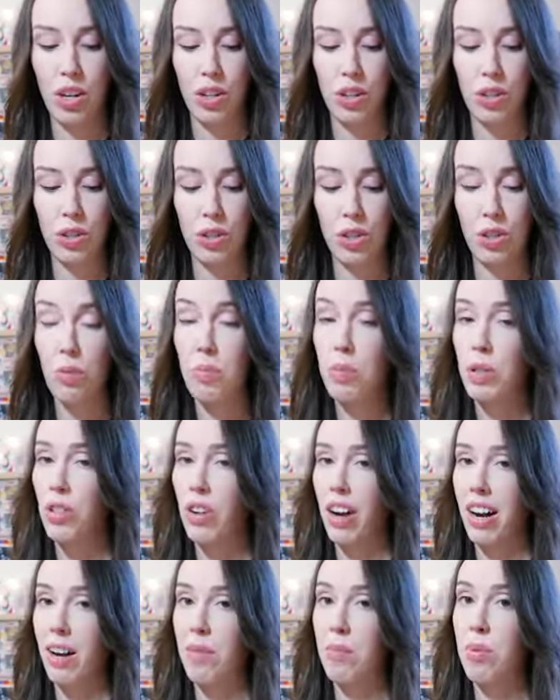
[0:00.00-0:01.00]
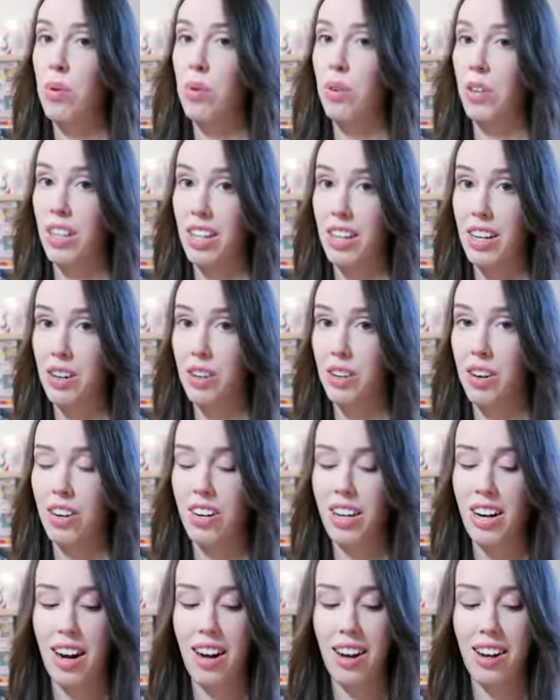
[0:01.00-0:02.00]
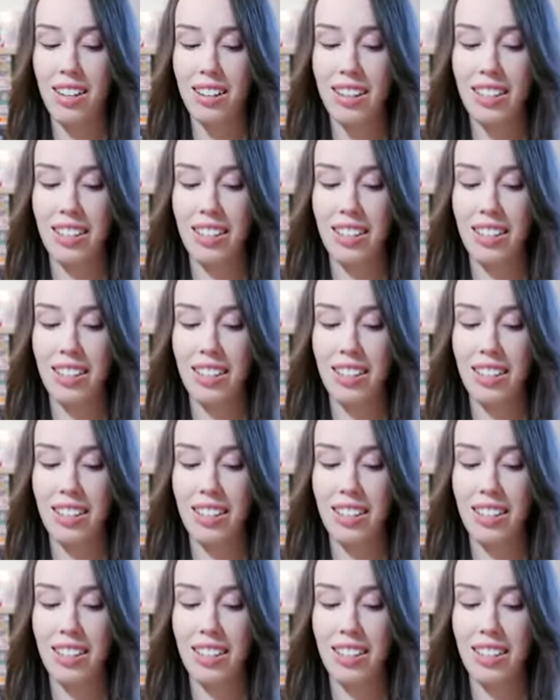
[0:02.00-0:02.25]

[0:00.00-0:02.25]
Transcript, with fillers: Super Dragon Ball Hero cards,